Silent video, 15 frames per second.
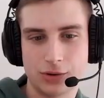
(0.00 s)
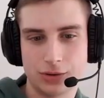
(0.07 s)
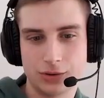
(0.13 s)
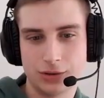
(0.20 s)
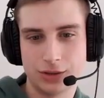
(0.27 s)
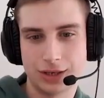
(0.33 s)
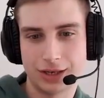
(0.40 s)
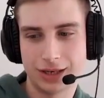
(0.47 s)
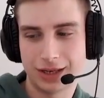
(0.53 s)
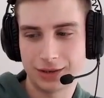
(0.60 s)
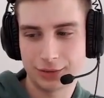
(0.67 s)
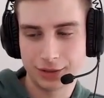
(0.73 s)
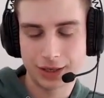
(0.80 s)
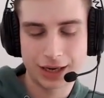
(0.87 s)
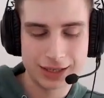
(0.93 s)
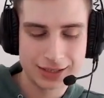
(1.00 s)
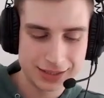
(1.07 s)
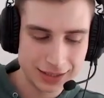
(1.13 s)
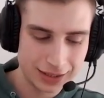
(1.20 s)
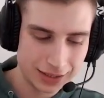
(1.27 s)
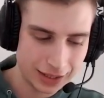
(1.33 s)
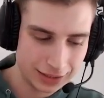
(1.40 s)
I'd
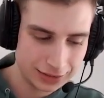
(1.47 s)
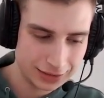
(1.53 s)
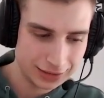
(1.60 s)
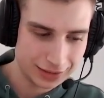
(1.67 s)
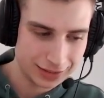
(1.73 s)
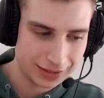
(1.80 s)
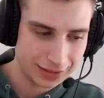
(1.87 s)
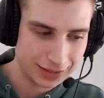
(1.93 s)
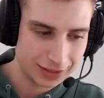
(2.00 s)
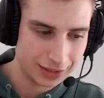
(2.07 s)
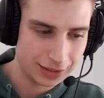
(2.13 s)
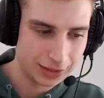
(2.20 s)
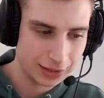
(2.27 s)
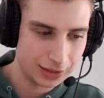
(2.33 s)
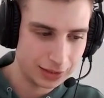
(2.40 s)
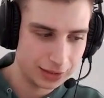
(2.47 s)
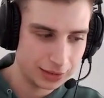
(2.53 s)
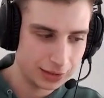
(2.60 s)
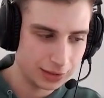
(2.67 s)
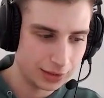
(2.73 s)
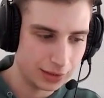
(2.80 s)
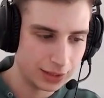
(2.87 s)
say that
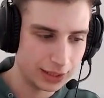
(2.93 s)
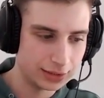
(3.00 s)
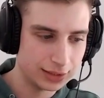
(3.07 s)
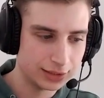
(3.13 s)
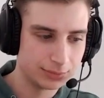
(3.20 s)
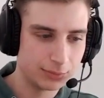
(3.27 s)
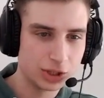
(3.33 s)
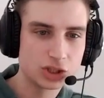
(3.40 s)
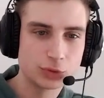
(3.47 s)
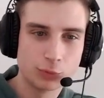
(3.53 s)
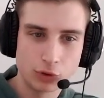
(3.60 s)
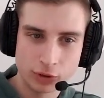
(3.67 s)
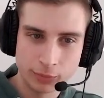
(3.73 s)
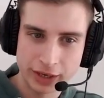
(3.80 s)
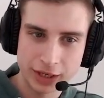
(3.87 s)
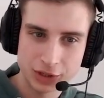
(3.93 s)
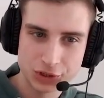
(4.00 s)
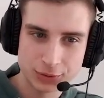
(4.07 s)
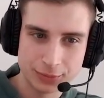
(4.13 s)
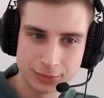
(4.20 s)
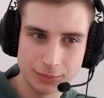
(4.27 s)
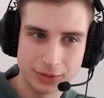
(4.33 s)
that is much more
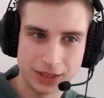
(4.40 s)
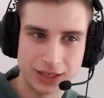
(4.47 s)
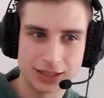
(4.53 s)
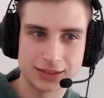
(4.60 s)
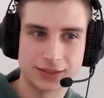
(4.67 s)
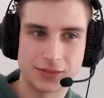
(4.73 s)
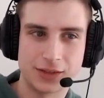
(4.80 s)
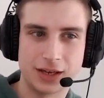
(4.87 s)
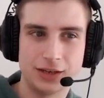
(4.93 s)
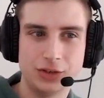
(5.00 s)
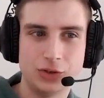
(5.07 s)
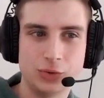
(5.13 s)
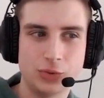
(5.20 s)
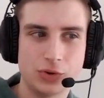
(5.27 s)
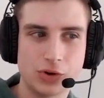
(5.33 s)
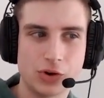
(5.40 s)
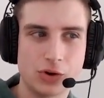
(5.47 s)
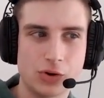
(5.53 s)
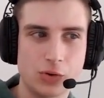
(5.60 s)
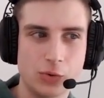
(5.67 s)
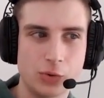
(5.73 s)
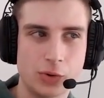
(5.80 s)
manageable, because then you
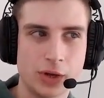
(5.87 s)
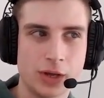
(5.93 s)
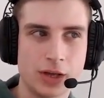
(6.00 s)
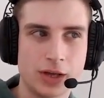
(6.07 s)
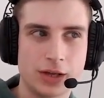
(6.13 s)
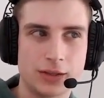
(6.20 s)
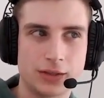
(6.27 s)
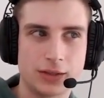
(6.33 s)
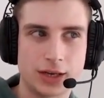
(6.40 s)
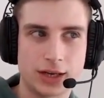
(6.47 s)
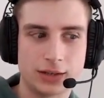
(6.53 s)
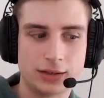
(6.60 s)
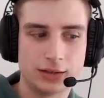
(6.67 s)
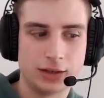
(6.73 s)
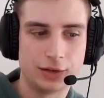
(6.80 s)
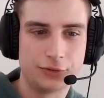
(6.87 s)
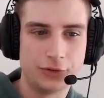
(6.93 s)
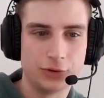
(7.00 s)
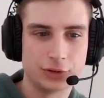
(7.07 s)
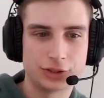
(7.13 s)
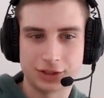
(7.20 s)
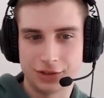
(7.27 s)
know that if
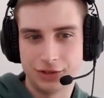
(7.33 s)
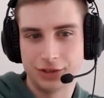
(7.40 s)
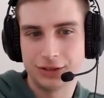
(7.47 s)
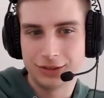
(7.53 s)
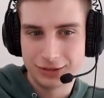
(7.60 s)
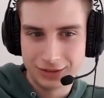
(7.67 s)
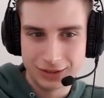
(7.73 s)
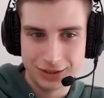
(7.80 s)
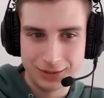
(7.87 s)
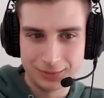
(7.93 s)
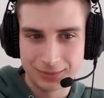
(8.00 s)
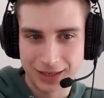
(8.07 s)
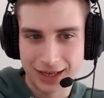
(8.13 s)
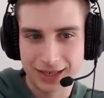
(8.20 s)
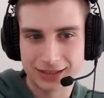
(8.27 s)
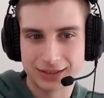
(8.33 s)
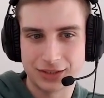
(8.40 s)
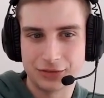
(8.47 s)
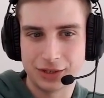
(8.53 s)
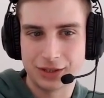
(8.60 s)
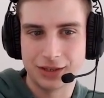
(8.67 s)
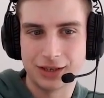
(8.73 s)
your security team has
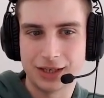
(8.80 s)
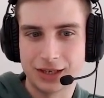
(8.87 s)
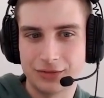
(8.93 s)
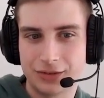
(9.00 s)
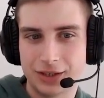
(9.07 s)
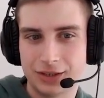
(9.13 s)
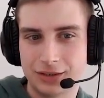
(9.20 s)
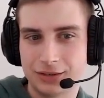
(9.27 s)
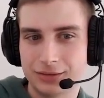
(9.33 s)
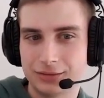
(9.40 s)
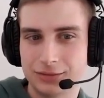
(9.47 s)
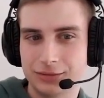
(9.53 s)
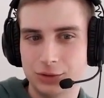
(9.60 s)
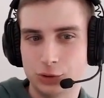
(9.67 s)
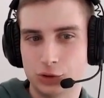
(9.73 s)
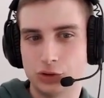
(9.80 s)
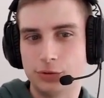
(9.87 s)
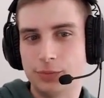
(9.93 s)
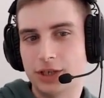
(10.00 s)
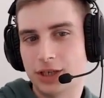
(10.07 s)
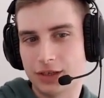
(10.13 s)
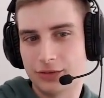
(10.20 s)
everything covered, you should
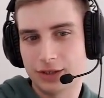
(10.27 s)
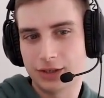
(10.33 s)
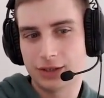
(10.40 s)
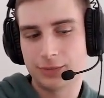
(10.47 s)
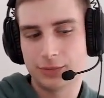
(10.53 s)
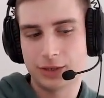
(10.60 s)
be covered.